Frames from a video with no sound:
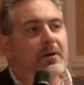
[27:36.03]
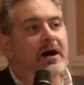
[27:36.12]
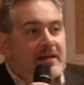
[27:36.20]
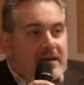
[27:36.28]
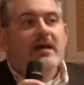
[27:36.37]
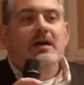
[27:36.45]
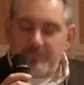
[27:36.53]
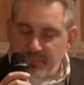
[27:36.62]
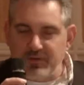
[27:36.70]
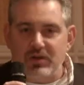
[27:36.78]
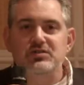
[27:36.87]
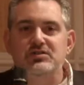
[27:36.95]
but
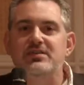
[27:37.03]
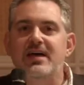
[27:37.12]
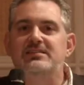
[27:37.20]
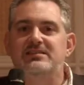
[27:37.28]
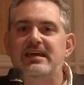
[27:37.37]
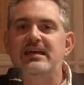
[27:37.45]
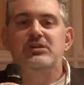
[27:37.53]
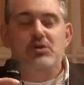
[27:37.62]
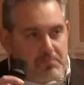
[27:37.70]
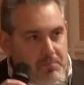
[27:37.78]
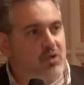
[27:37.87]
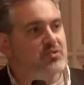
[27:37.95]
for those of you that did, you
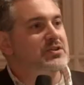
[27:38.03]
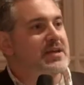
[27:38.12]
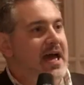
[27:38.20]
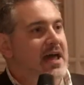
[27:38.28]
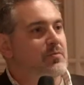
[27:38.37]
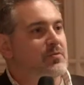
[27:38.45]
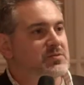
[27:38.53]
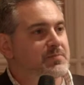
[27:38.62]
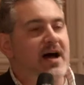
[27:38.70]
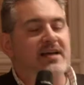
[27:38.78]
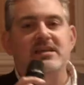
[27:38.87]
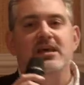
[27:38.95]
emotionally had a
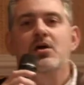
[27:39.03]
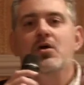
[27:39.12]
response.